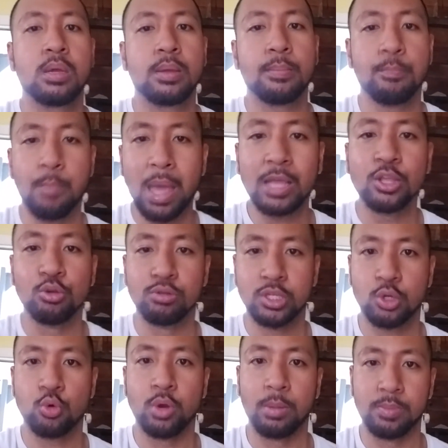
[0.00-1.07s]

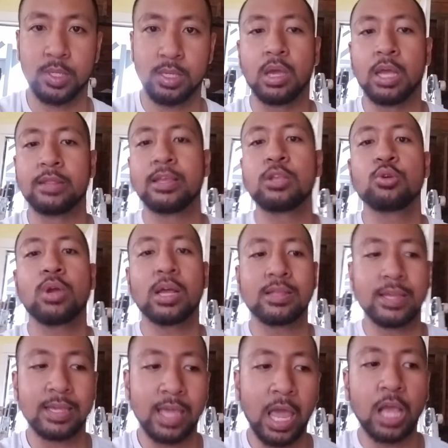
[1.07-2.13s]
manuscript. And then you got the
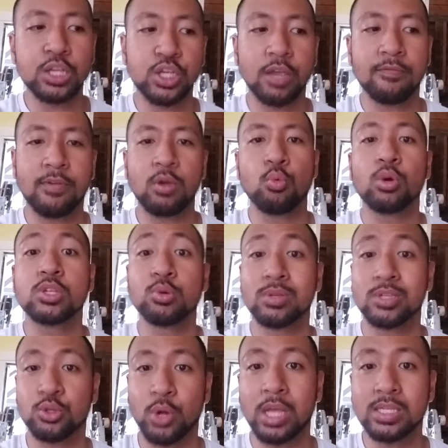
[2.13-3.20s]
KJV, which was
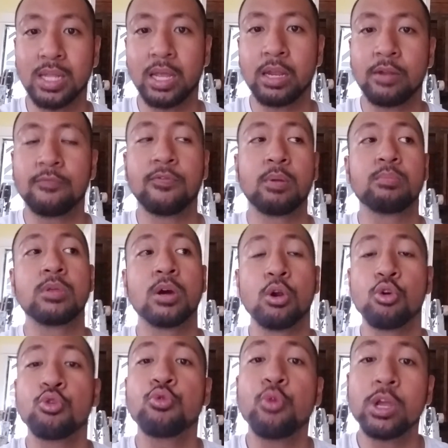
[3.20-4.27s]
translated from the
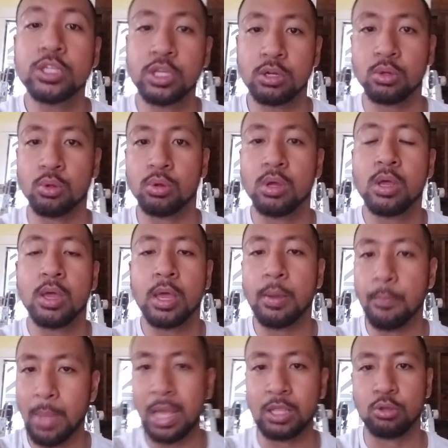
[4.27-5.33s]
original
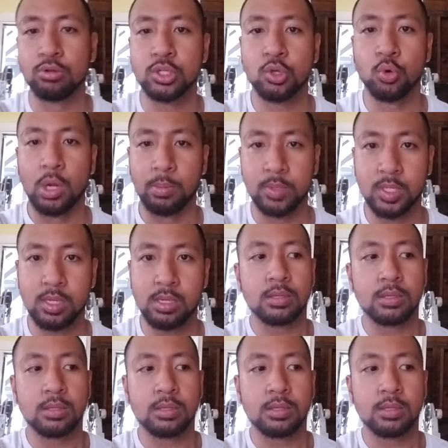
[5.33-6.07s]
manuscript.